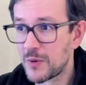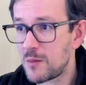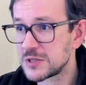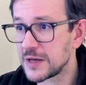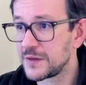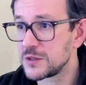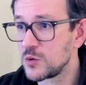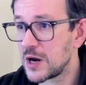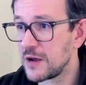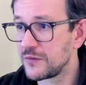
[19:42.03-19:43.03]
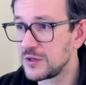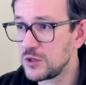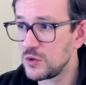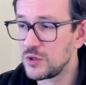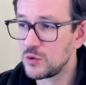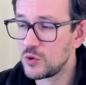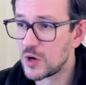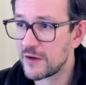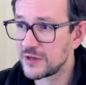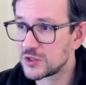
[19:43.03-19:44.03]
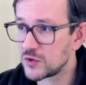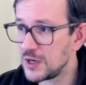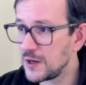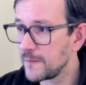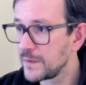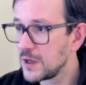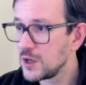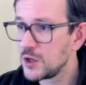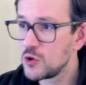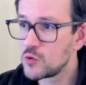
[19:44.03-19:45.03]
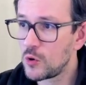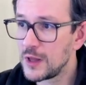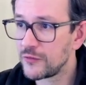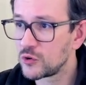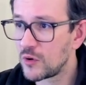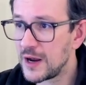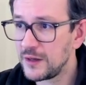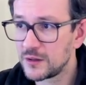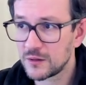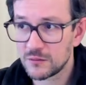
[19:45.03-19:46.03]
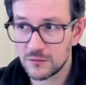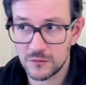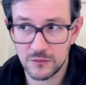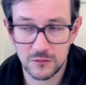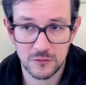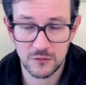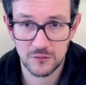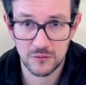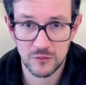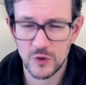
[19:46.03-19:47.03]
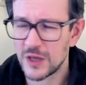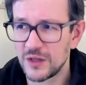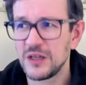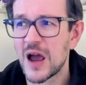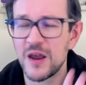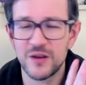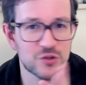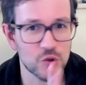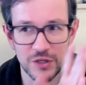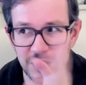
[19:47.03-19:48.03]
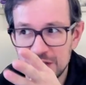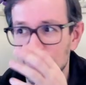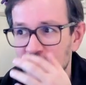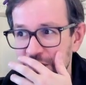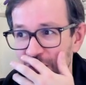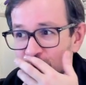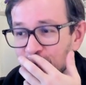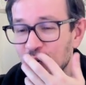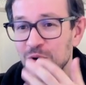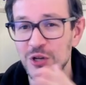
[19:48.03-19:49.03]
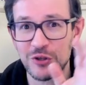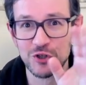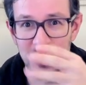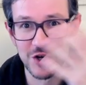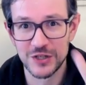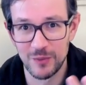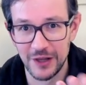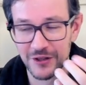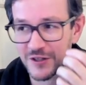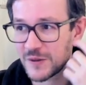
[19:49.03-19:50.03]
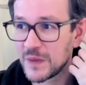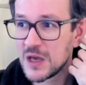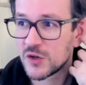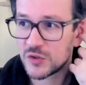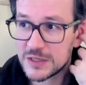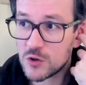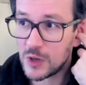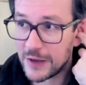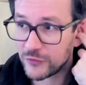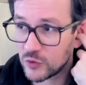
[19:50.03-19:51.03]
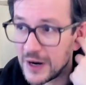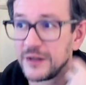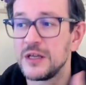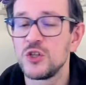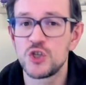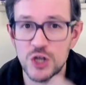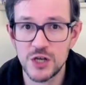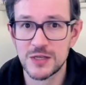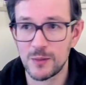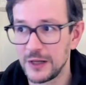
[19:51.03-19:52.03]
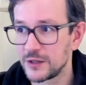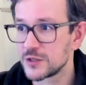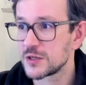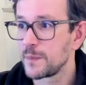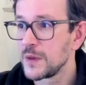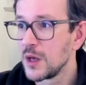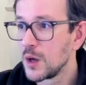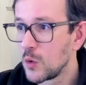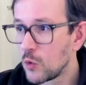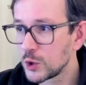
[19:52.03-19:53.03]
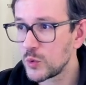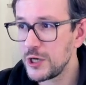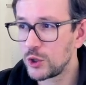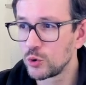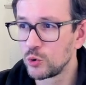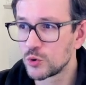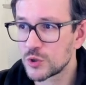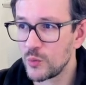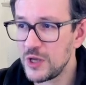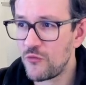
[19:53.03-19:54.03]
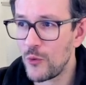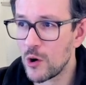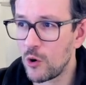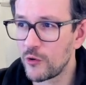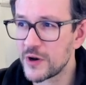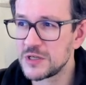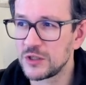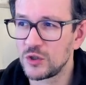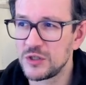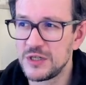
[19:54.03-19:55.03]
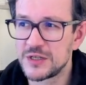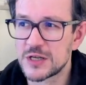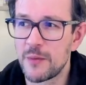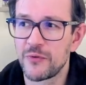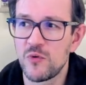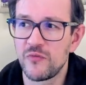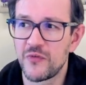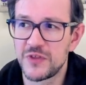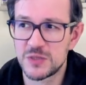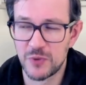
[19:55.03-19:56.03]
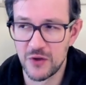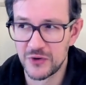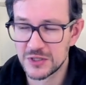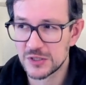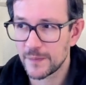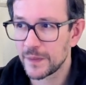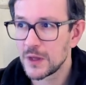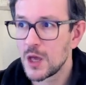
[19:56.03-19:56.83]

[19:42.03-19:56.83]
problems like this, you have the string, you go left to right. Okay, I guess that's all the solution. So you need to change some letters. So let's go left to right and change some letters. What we need to do, so if we already did something with this prefix,